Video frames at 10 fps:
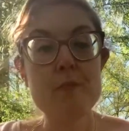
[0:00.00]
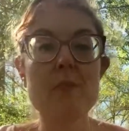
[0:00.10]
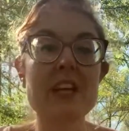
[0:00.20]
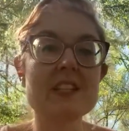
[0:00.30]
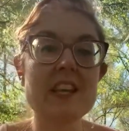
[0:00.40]

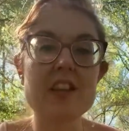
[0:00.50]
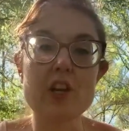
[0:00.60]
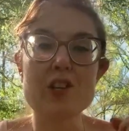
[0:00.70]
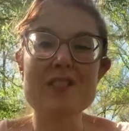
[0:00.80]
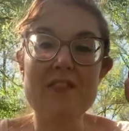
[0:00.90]
means that
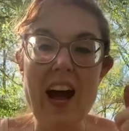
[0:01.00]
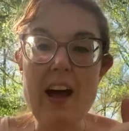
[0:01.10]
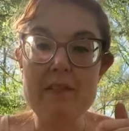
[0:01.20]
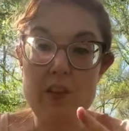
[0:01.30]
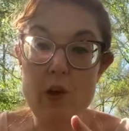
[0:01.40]
there's
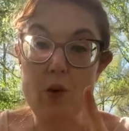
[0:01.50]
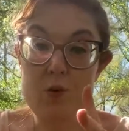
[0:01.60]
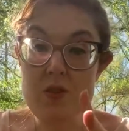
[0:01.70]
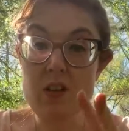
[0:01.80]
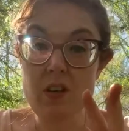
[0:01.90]
5 of
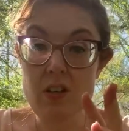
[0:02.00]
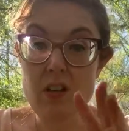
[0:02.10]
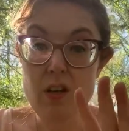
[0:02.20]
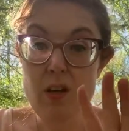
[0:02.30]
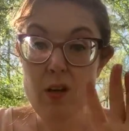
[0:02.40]
those
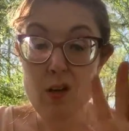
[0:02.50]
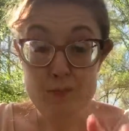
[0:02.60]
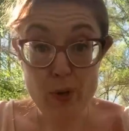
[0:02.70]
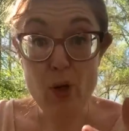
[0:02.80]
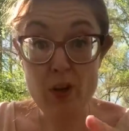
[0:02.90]

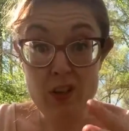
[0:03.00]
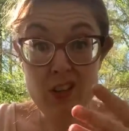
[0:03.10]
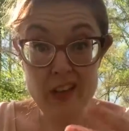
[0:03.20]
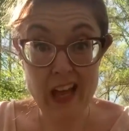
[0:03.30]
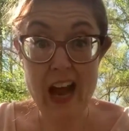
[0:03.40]
per
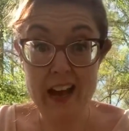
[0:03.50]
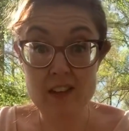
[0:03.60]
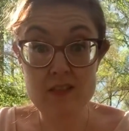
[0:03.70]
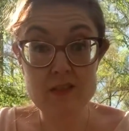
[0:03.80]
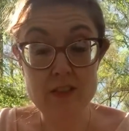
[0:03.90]
line.
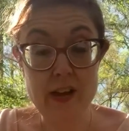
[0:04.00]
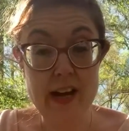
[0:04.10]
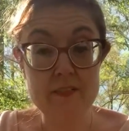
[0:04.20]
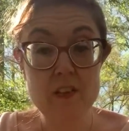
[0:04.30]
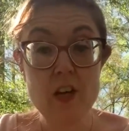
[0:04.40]

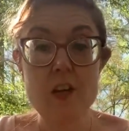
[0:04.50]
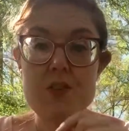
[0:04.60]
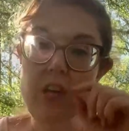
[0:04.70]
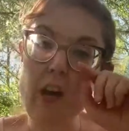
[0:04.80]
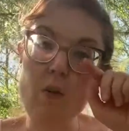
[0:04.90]
Okay,
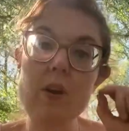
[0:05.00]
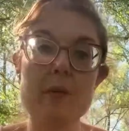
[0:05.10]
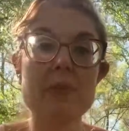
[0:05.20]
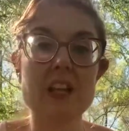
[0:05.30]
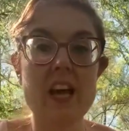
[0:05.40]
so it'd
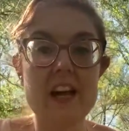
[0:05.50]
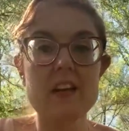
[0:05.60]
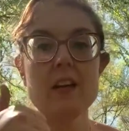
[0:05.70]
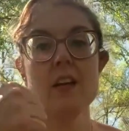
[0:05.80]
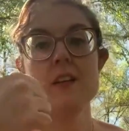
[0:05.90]
be like
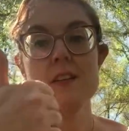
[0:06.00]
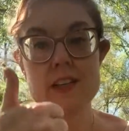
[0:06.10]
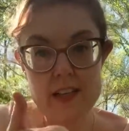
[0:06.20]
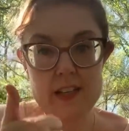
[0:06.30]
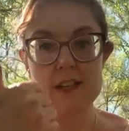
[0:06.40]

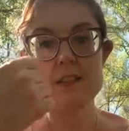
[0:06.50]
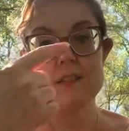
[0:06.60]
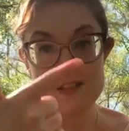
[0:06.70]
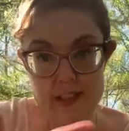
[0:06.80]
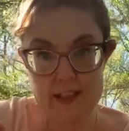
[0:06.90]
da-da,
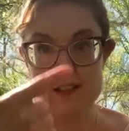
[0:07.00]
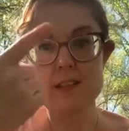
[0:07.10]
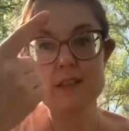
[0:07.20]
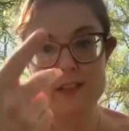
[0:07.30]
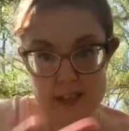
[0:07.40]
da-da,
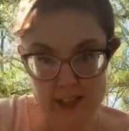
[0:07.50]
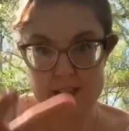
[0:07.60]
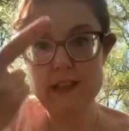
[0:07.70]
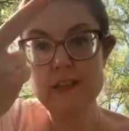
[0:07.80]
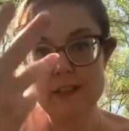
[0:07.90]
da-da,
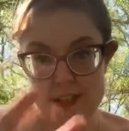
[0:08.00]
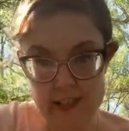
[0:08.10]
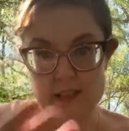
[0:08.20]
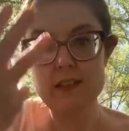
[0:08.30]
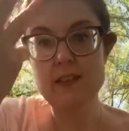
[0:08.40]

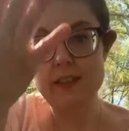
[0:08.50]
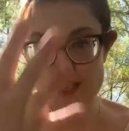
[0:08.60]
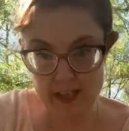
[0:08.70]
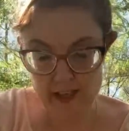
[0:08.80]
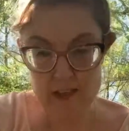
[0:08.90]
da-da,
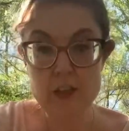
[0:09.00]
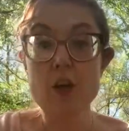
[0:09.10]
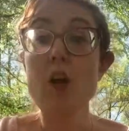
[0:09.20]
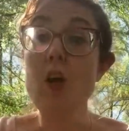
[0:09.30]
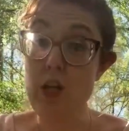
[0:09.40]
da-da.
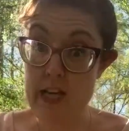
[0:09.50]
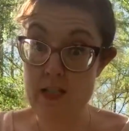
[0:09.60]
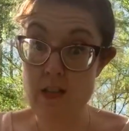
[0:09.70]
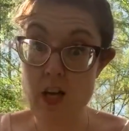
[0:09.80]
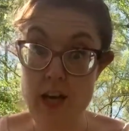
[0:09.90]
Next
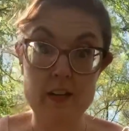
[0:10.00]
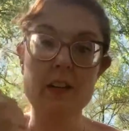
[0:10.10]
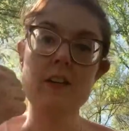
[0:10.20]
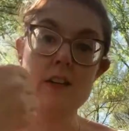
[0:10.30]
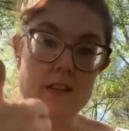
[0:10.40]
line,
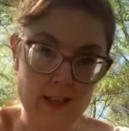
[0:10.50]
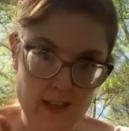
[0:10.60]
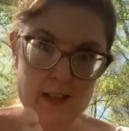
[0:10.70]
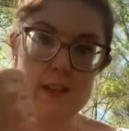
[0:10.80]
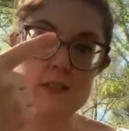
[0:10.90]

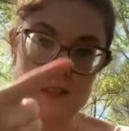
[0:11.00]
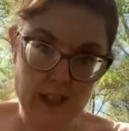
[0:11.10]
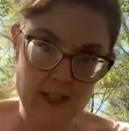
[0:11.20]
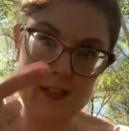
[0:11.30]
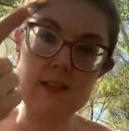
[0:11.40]
da-da,
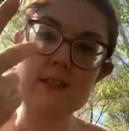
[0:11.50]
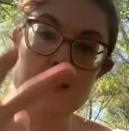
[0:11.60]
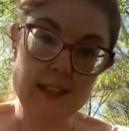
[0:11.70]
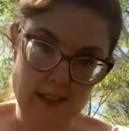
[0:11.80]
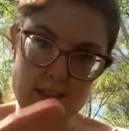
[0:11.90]
da-da,
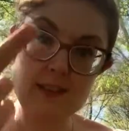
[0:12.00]
da-da,